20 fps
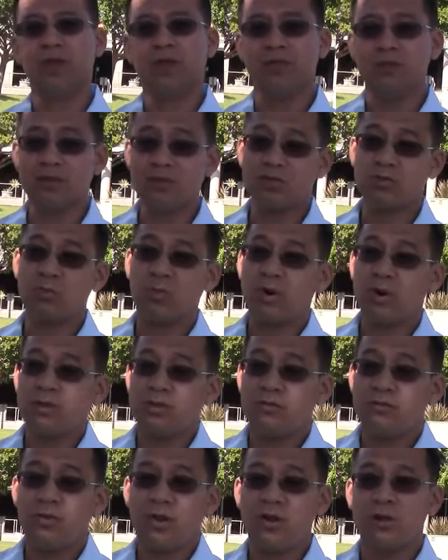This is where I
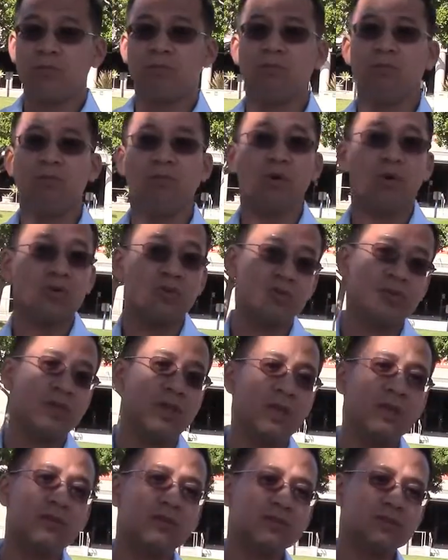developed more
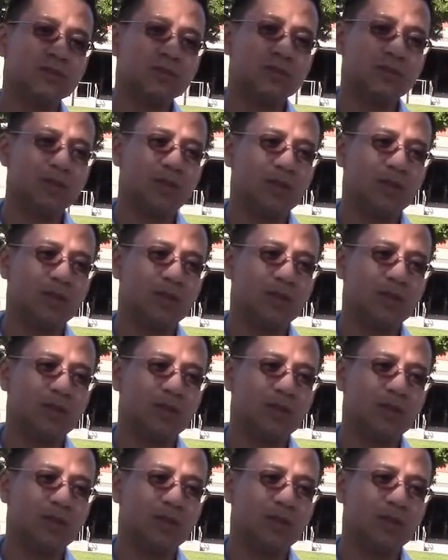skills